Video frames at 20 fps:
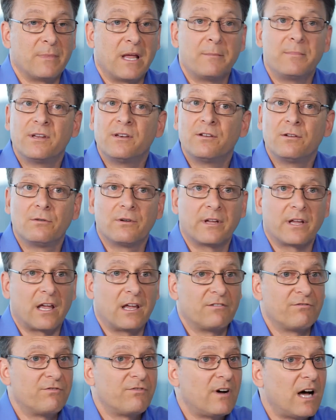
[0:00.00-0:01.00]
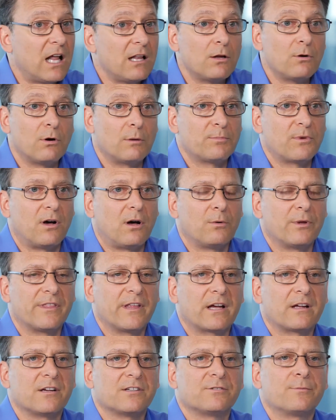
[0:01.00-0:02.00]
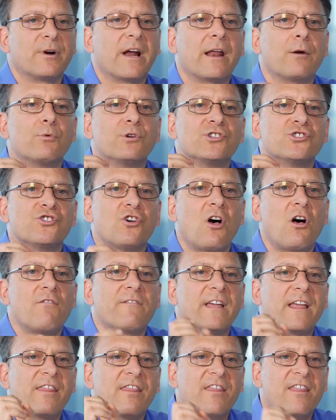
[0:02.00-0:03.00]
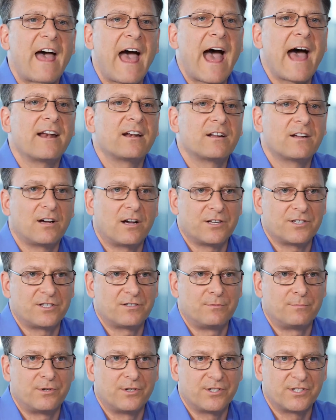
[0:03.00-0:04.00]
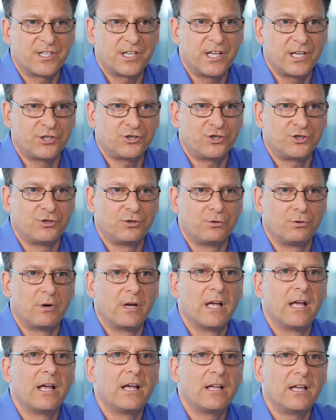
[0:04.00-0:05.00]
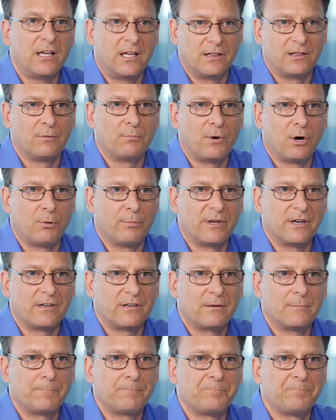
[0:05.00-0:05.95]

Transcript: maybe doing a follow up call with that customer, and resolving that customer's issue in the moment.